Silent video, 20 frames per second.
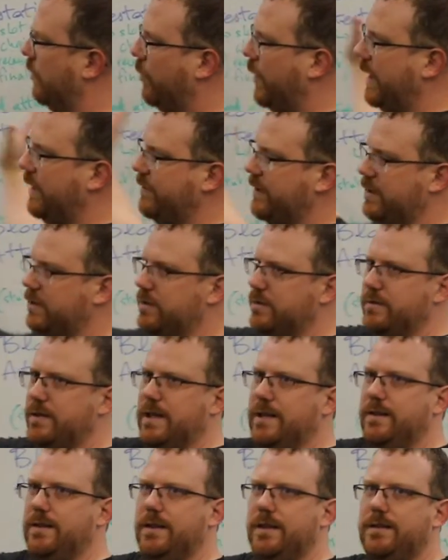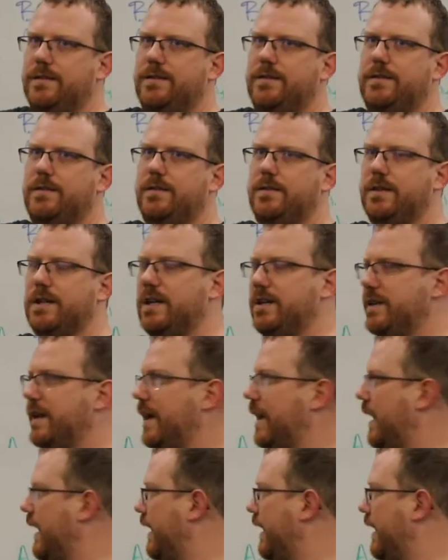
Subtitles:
a way that goes like this, not